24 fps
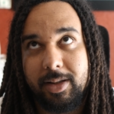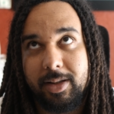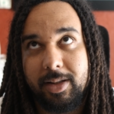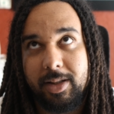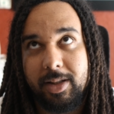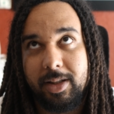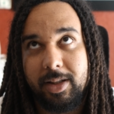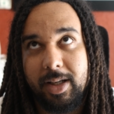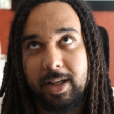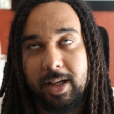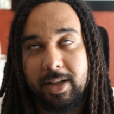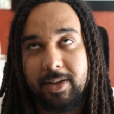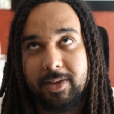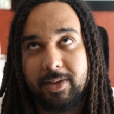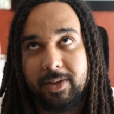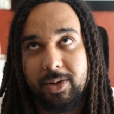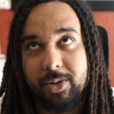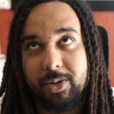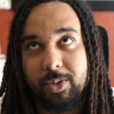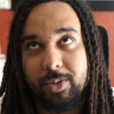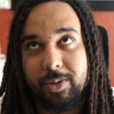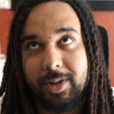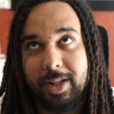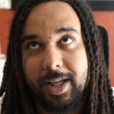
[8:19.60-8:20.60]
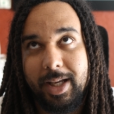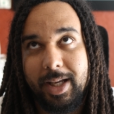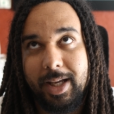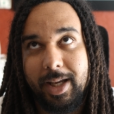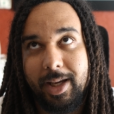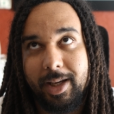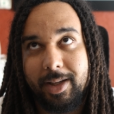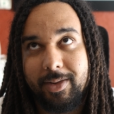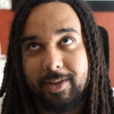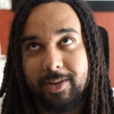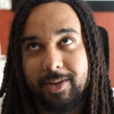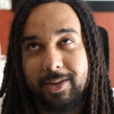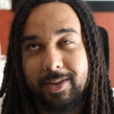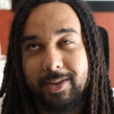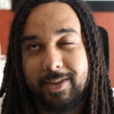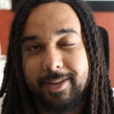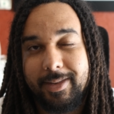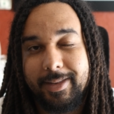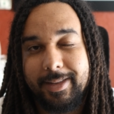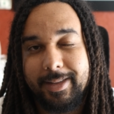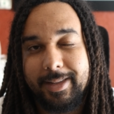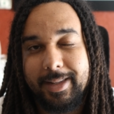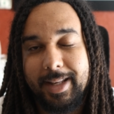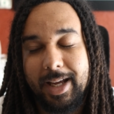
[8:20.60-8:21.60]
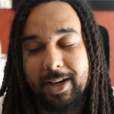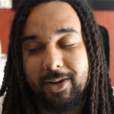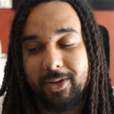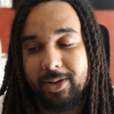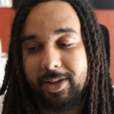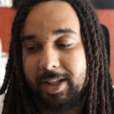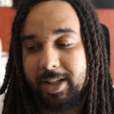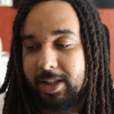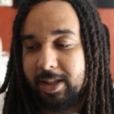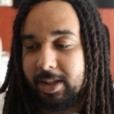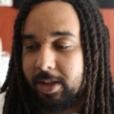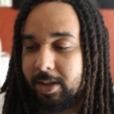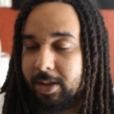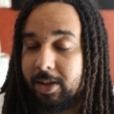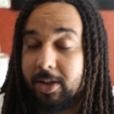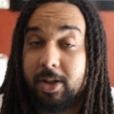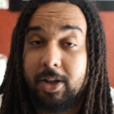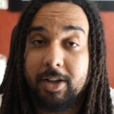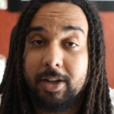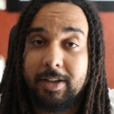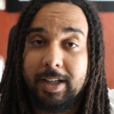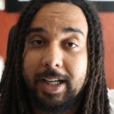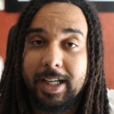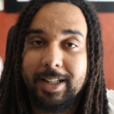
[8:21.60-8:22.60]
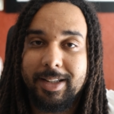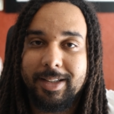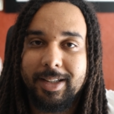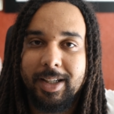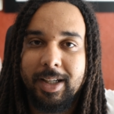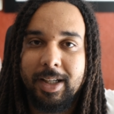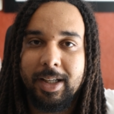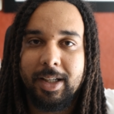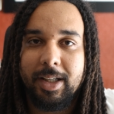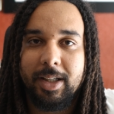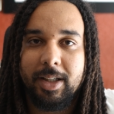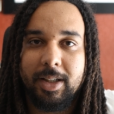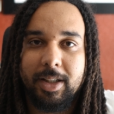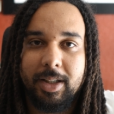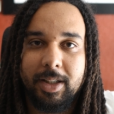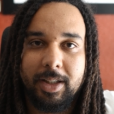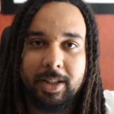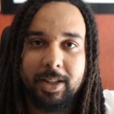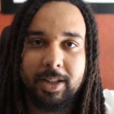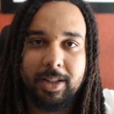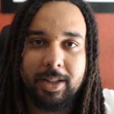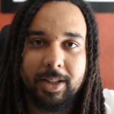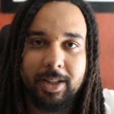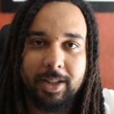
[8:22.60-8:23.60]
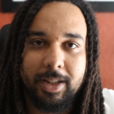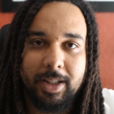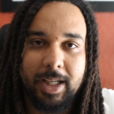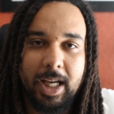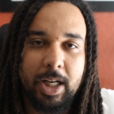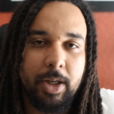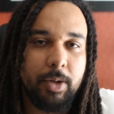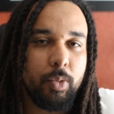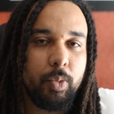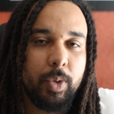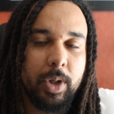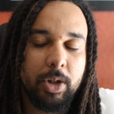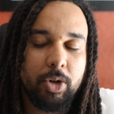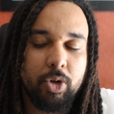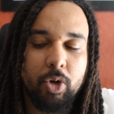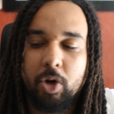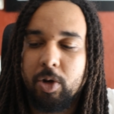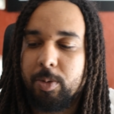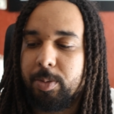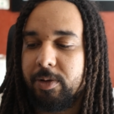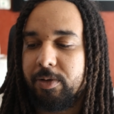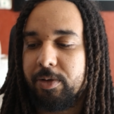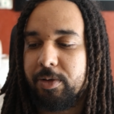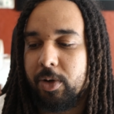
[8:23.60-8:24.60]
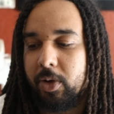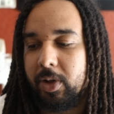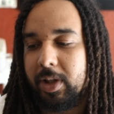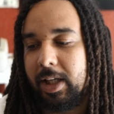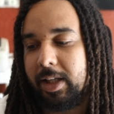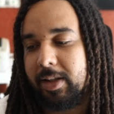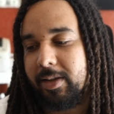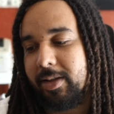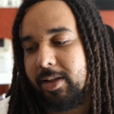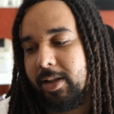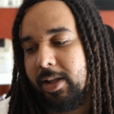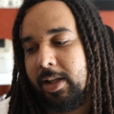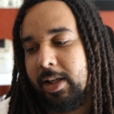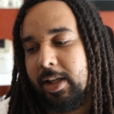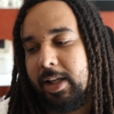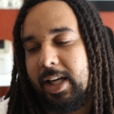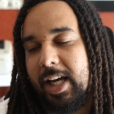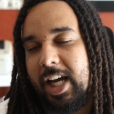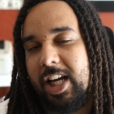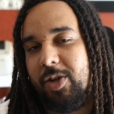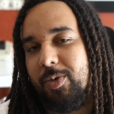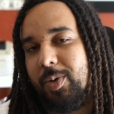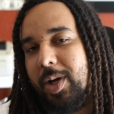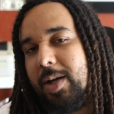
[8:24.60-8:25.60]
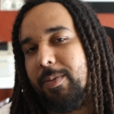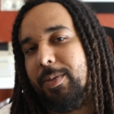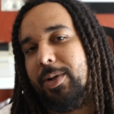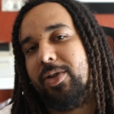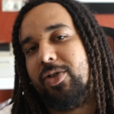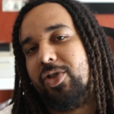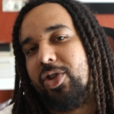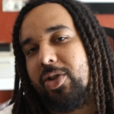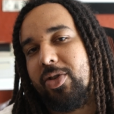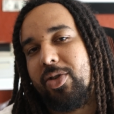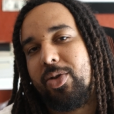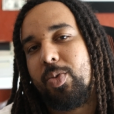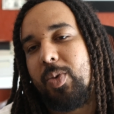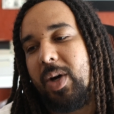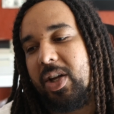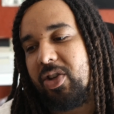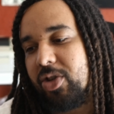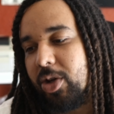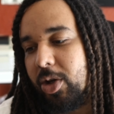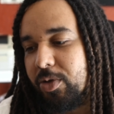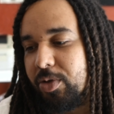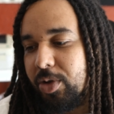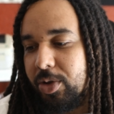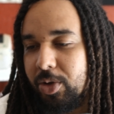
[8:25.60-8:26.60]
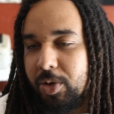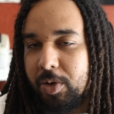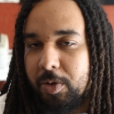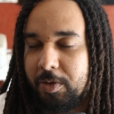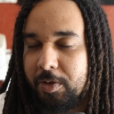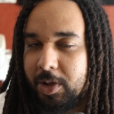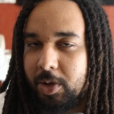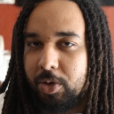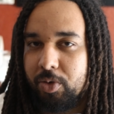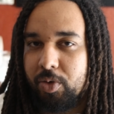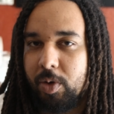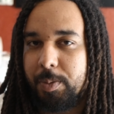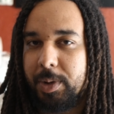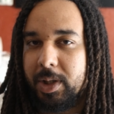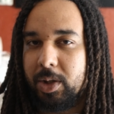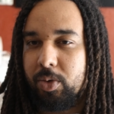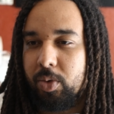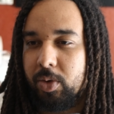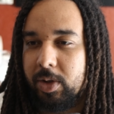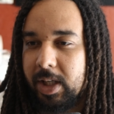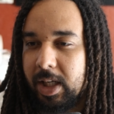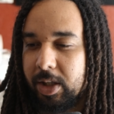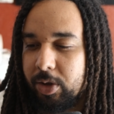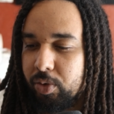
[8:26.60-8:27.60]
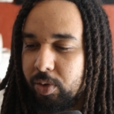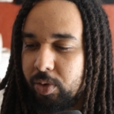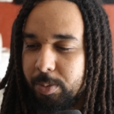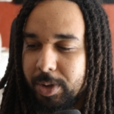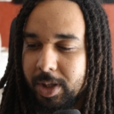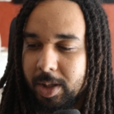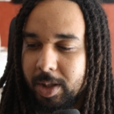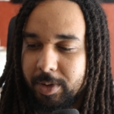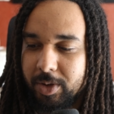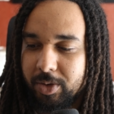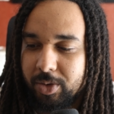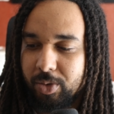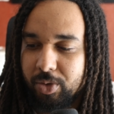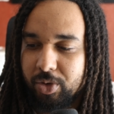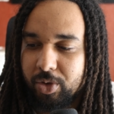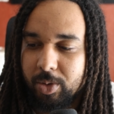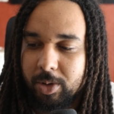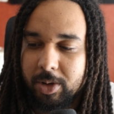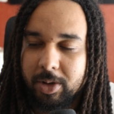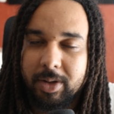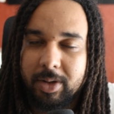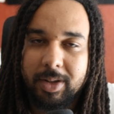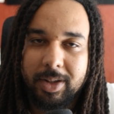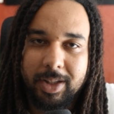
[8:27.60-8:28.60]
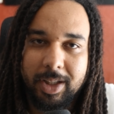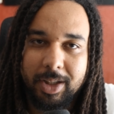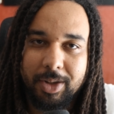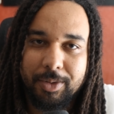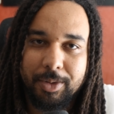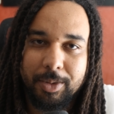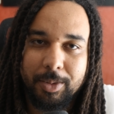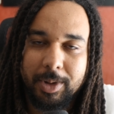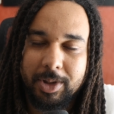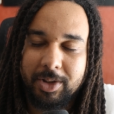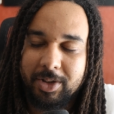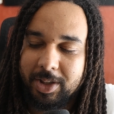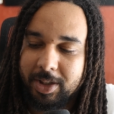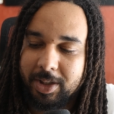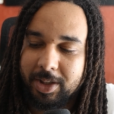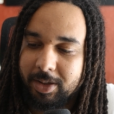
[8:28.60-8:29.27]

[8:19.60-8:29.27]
i'll see you next saturday all right uh, and we'll talk before that anyway but just watch out for another video dropping today at 3 p.m as usual thank you for watching